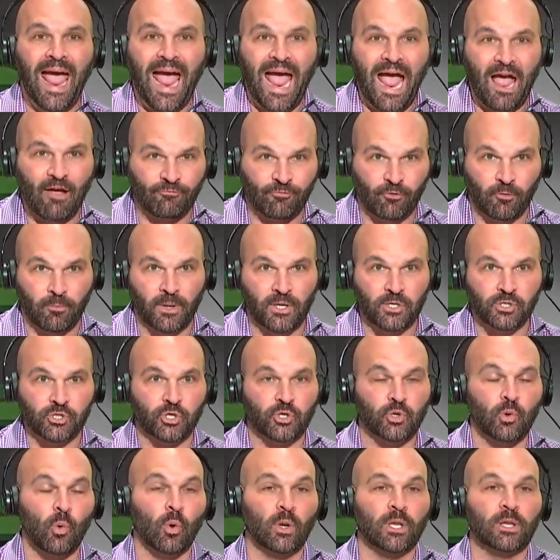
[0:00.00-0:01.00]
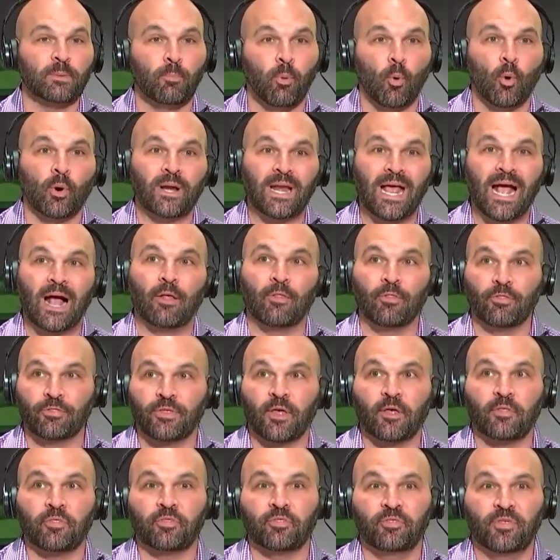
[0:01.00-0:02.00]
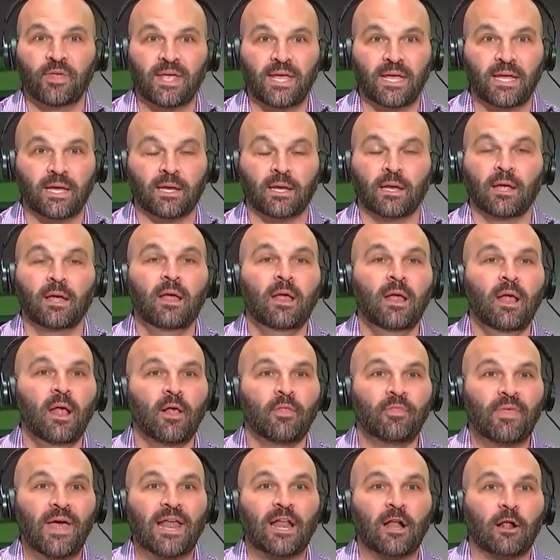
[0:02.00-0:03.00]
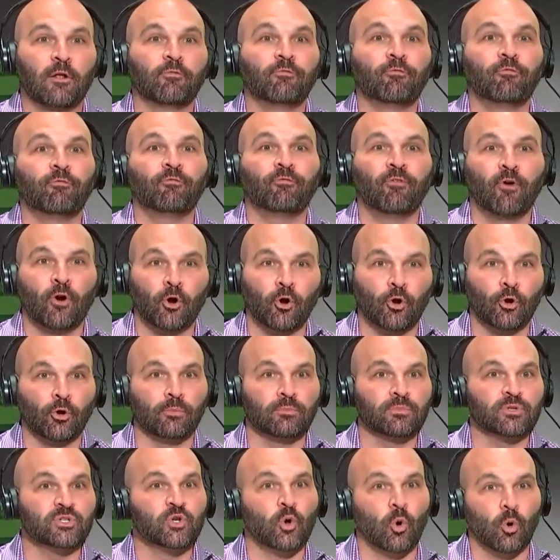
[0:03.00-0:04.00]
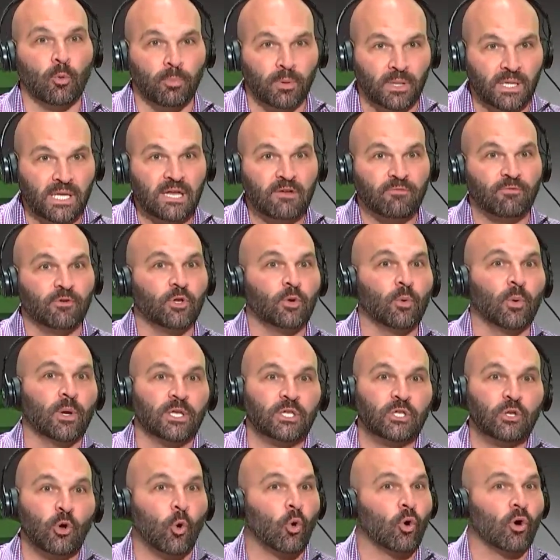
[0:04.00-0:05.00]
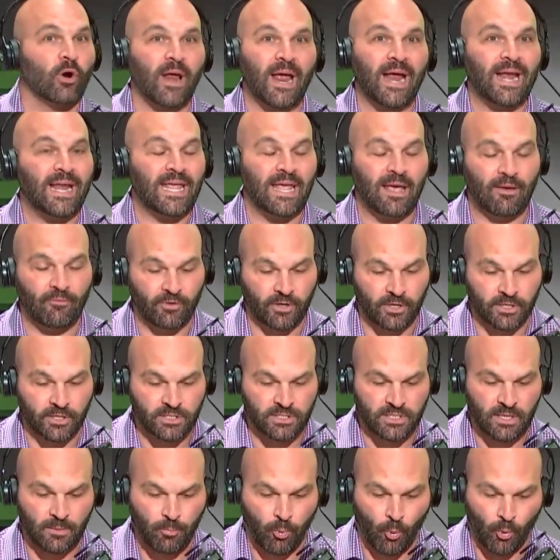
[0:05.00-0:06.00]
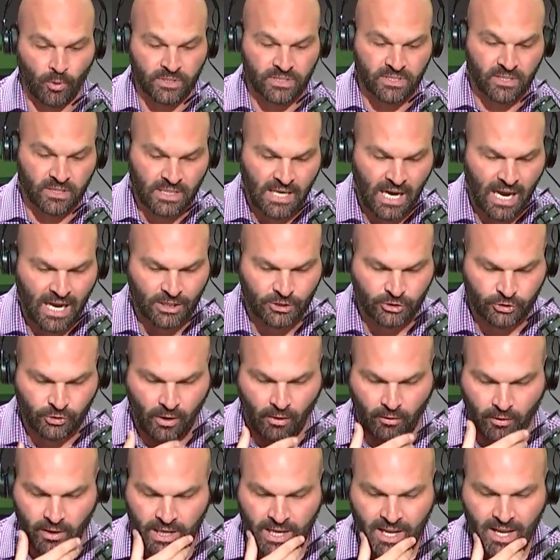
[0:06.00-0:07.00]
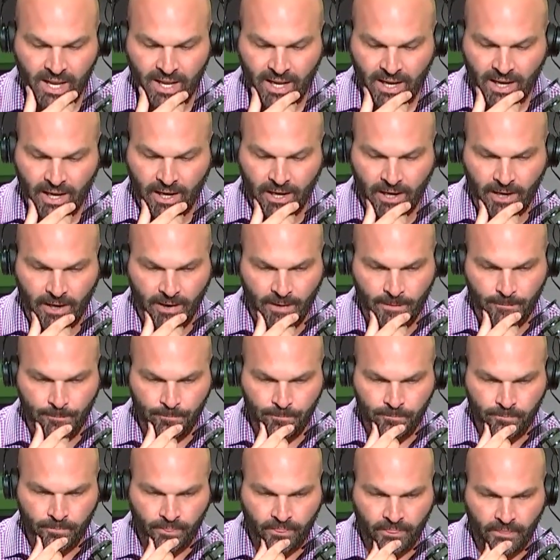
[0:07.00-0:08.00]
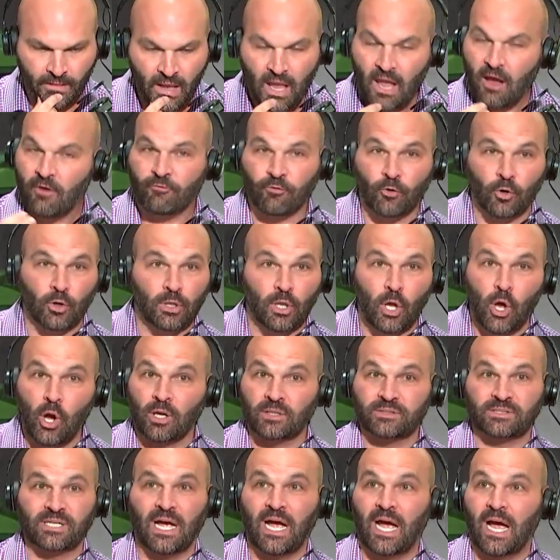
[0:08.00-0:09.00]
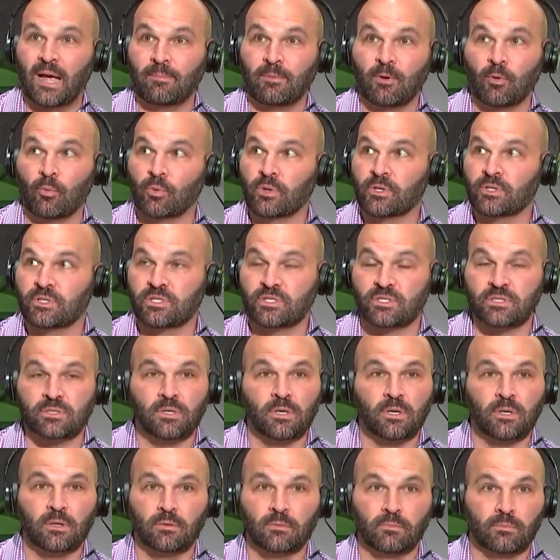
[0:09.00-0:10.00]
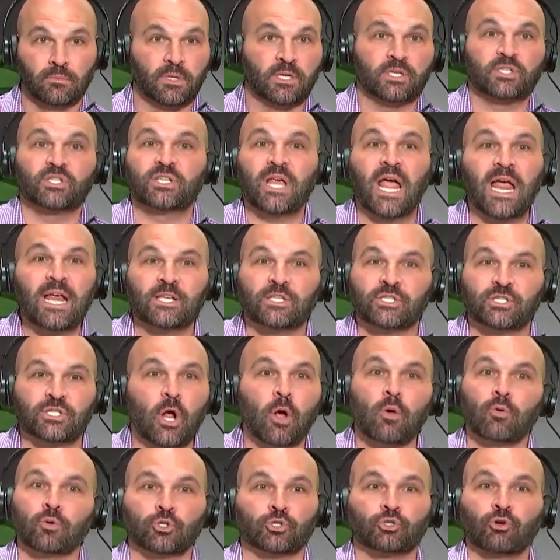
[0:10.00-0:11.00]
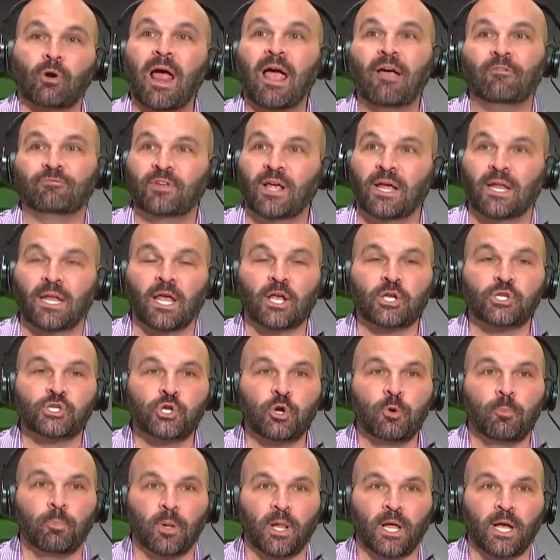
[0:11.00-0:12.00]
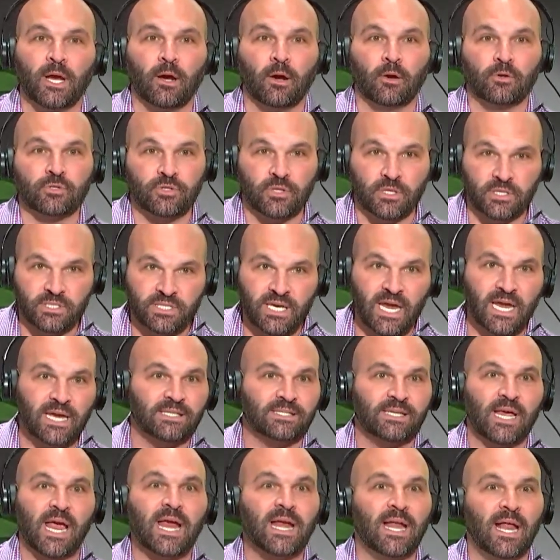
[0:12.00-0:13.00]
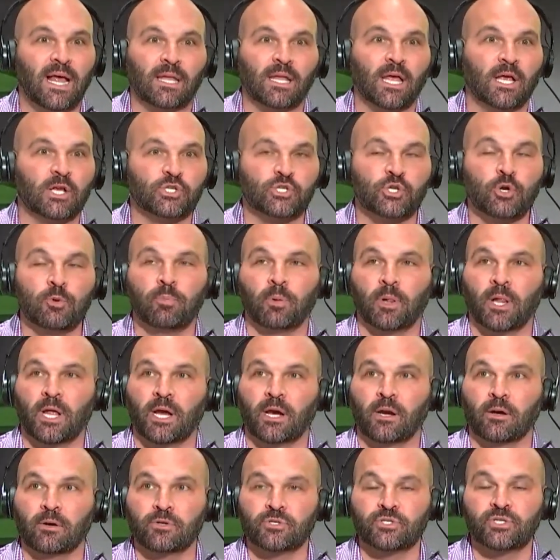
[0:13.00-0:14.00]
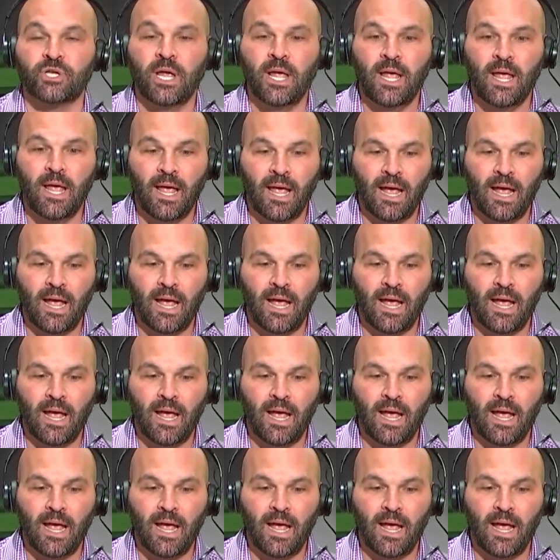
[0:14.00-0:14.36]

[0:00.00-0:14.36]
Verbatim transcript: affirmation. You only point out the thing that affirms your belief, and you ignore any evidence that points to the contrary. Um... For a long time, it was the Saints don't draft L S U players. The Saints hate L S U players.